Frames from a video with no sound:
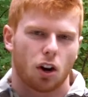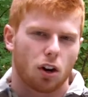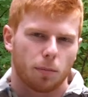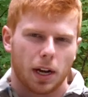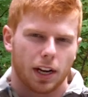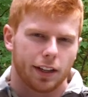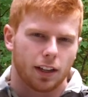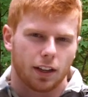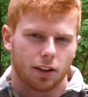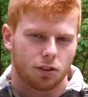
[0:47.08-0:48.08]

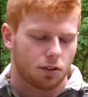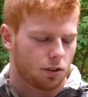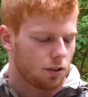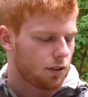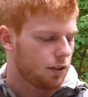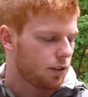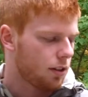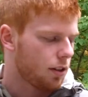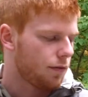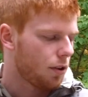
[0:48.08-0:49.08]
carbine-ish
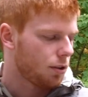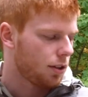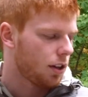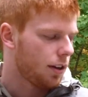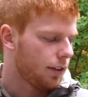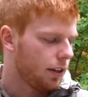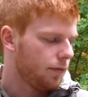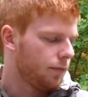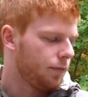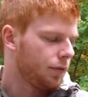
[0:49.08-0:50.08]
version of it.